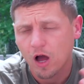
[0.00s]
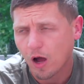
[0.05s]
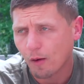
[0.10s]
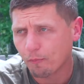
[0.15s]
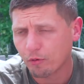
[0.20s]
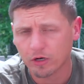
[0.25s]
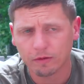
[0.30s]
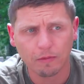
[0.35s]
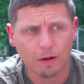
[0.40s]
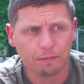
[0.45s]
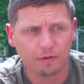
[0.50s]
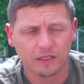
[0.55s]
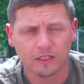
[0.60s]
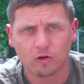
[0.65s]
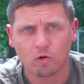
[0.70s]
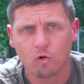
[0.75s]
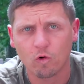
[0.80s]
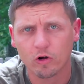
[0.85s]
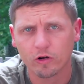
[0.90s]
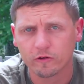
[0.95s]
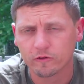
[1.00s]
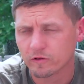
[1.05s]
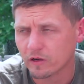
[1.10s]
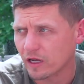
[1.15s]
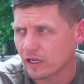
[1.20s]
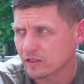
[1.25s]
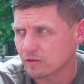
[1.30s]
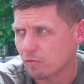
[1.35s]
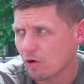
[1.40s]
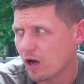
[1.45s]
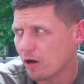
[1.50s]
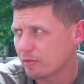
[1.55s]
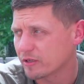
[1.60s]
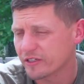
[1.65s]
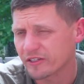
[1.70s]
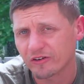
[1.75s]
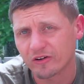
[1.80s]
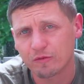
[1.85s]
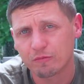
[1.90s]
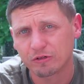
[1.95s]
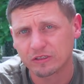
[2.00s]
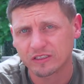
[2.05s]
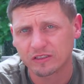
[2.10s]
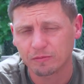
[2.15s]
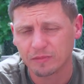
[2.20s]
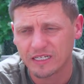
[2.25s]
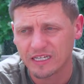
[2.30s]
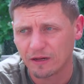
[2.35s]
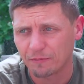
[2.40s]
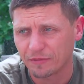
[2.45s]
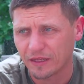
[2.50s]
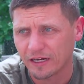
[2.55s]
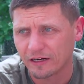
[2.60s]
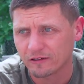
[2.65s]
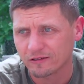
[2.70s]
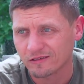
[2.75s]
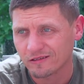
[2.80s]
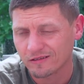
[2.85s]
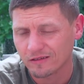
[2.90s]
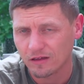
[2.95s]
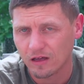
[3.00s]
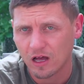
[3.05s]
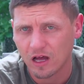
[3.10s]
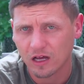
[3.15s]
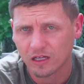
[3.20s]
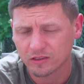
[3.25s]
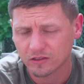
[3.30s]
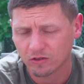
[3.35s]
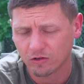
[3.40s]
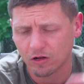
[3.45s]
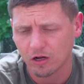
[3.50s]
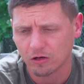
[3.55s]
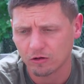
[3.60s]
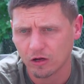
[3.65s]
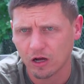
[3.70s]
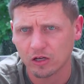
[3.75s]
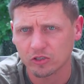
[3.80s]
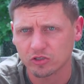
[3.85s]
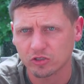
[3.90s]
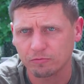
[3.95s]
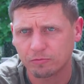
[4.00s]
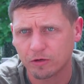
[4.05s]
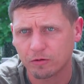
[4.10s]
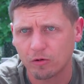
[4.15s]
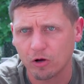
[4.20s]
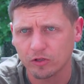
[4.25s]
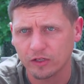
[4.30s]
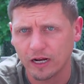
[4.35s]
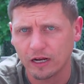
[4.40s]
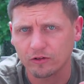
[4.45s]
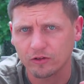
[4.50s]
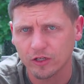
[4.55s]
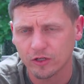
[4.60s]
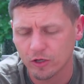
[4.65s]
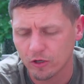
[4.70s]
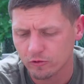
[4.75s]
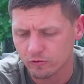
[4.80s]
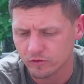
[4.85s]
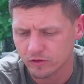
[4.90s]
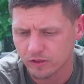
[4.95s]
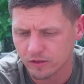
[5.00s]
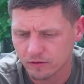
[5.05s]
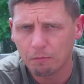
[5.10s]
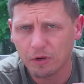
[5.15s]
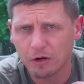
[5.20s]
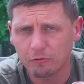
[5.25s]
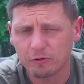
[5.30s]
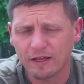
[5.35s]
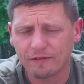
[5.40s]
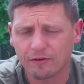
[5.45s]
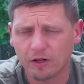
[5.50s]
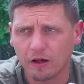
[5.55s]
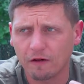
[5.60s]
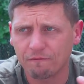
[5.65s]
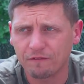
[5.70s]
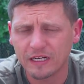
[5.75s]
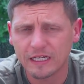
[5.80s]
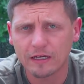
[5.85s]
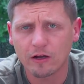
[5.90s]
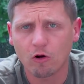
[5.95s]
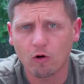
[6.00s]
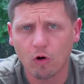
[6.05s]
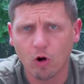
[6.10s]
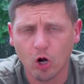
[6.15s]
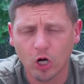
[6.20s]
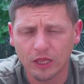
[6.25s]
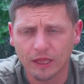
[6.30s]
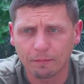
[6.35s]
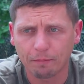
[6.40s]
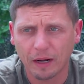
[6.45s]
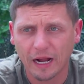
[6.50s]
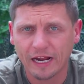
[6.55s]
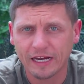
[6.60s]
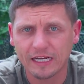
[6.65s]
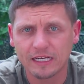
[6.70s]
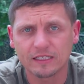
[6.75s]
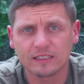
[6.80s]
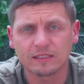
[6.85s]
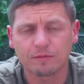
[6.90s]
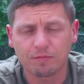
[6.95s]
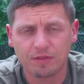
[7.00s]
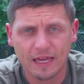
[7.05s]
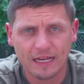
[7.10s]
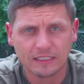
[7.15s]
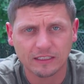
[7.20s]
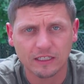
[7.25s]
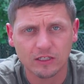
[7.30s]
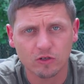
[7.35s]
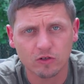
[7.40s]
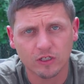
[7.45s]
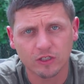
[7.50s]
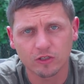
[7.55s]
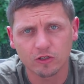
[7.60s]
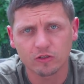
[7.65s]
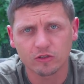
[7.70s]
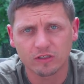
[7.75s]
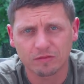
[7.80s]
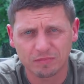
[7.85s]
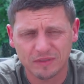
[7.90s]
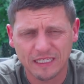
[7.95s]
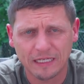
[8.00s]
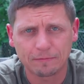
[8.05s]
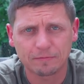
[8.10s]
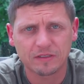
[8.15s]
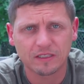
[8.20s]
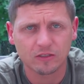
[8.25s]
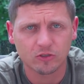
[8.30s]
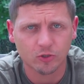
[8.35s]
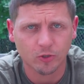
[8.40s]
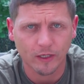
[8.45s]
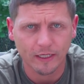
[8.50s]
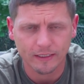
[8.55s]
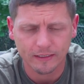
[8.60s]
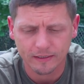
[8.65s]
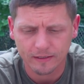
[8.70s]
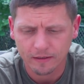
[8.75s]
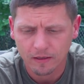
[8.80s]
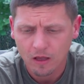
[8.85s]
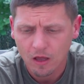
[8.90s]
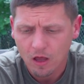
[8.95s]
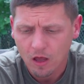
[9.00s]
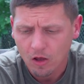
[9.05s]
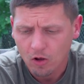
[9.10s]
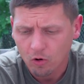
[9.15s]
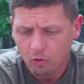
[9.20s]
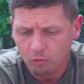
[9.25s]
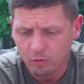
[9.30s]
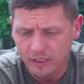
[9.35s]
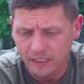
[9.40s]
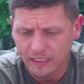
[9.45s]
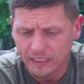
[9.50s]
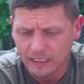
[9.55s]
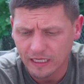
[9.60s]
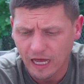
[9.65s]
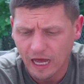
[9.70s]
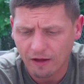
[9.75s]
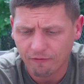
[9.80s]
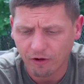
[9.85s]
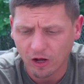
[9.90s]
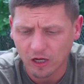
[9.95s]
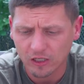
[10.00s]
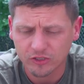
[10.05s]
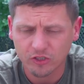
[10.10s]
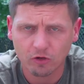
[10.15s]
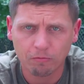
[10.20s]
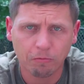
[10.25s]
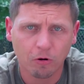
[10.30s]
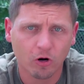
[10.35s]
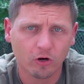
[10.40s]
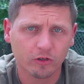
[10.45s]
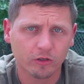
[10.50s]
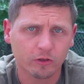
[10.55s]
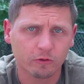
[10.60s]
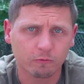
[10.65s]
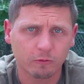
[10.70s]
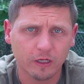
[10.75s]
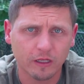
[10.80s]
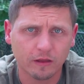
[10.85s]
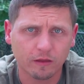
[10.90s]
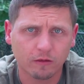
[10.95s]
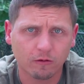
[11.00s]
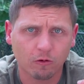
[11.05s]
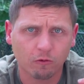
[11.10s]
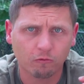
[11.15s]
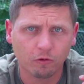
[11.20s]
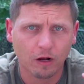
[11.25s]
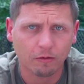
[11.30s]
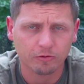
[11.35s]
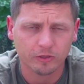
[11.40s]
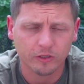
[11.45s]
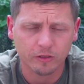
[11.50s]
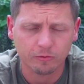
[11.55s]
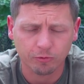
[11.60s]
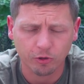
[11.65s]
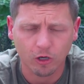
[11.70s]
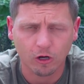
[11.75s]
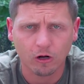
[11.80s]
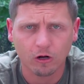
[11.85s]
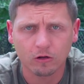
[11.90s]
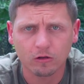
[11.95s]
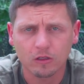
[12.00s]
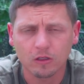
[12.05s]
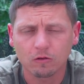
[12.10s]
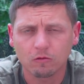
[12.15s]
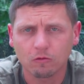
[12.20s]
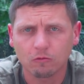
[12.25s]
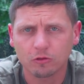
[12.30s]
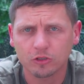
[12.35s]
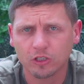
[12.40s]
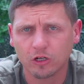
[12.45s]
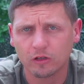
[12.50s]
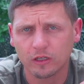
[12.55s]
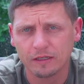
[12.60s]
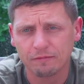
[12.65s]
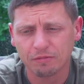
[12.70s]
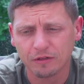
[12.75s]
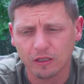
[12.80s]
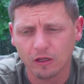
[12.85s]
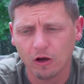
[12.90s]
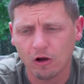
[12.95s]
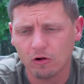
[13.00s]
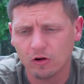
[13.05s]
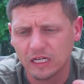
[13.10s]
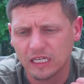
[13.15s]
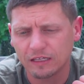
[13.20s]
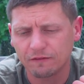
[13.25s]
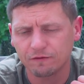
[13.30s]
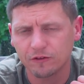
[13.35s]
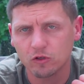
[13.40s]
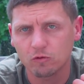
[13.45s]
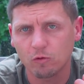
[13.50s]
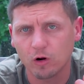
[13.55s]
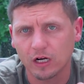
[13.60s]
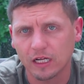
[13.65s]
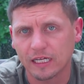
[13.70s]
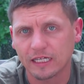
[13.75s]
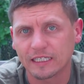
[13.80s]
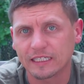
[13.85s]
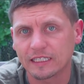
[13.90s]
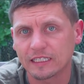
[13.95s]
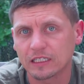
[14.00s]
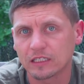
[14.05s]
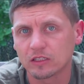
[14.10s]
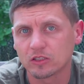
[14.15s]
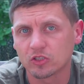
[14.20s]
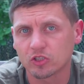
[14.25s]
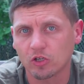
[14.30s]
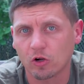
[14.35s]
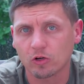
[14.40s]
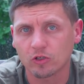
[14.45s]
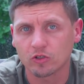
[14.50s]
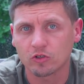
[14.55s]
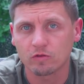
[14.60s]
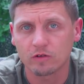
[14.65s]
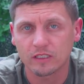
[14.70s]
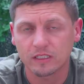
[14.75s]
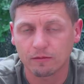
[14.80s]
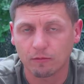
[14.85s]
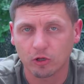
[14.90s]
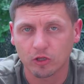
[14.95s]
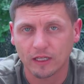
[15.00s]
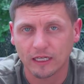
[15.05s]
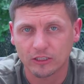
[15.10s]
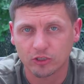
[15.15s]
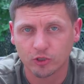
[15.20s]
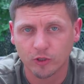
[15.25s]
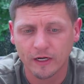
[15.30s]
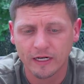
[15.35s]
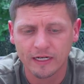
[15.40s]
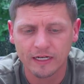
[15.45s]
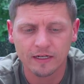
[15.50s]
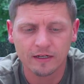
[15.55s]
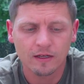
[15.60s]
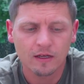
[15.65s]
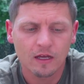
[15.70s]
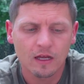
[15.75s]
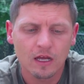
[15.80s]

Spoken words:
I'll put them up in the corner as well, but you can only put so many up there. So I'll also put them all down in the notes. But we have a video on the biting, some things that you can do, some tips and tricks. We have also partnered with Robert Cabral, which I'll link below if you want to start doing some online training.